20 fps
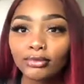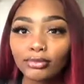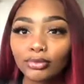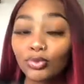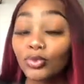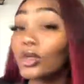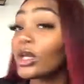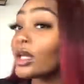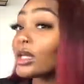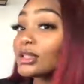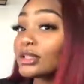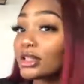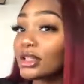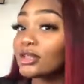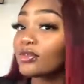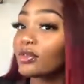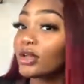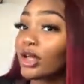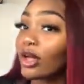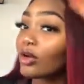we get into this
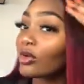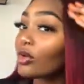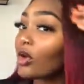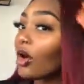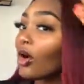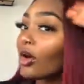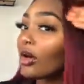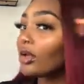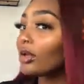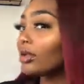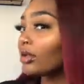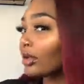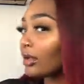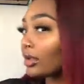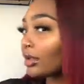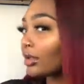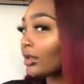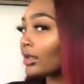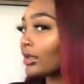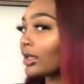video, y'all,
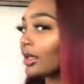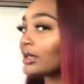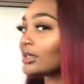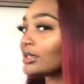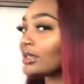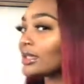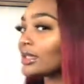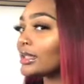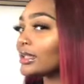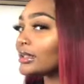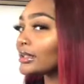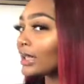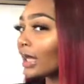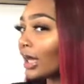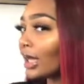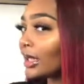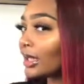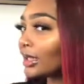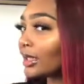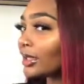get into this
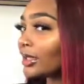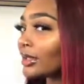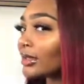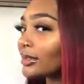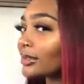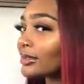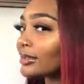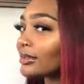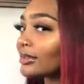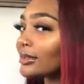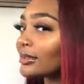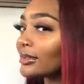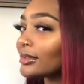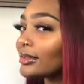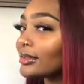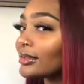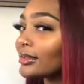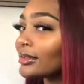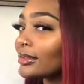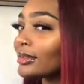color.
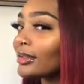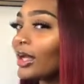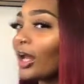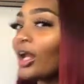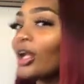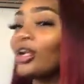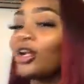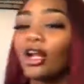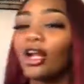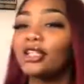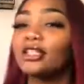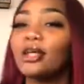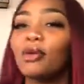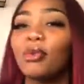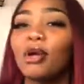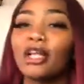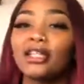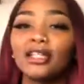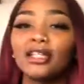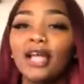No, that's not what